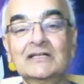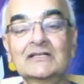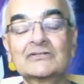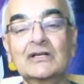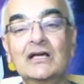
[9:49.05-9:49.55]

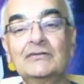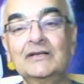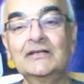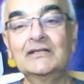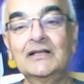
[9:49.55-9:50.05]
So now,
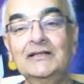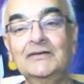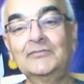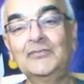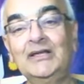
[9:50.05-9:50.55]

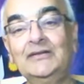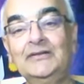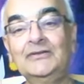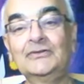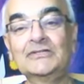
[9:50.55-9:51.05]

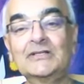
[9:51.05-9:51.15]
this is